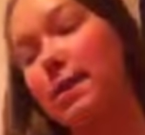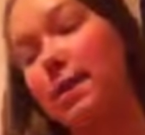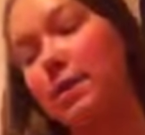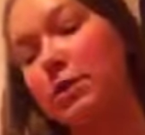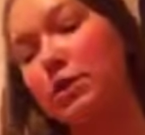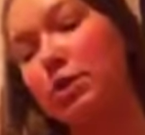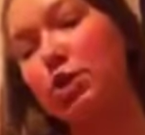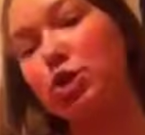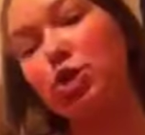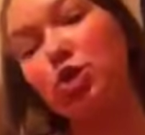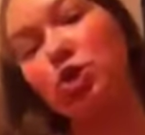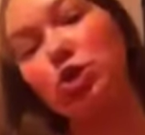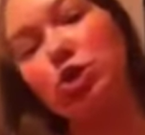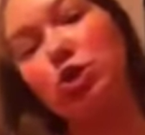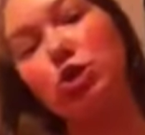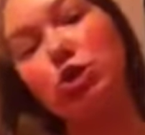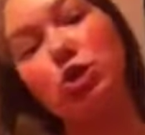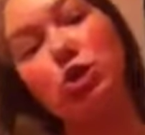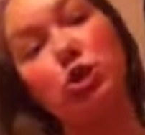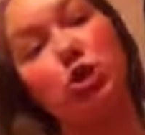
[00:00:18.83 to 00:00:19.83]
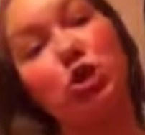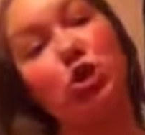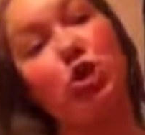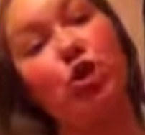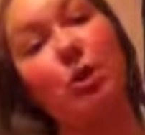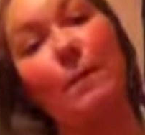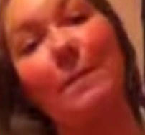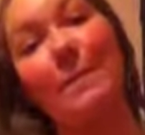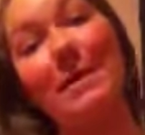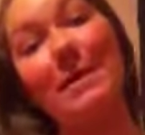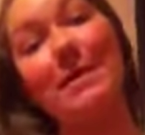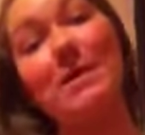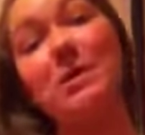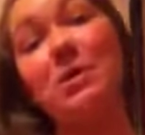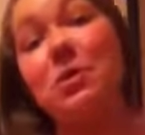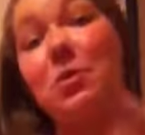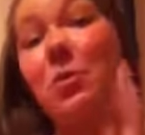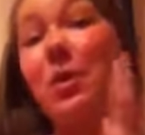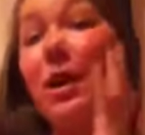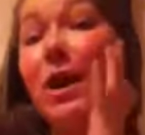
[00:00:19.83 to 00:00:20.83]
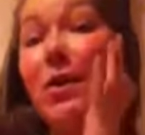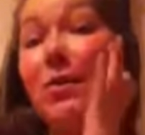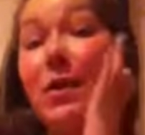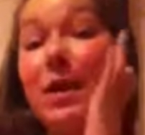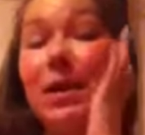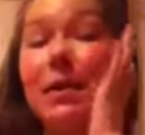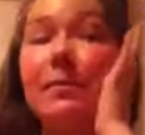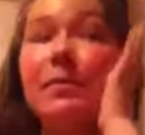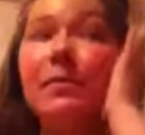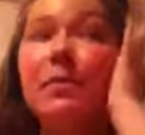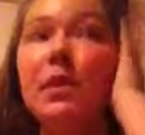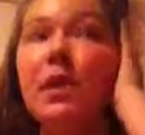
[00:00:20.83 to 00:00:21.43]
Let's just jump into what I read.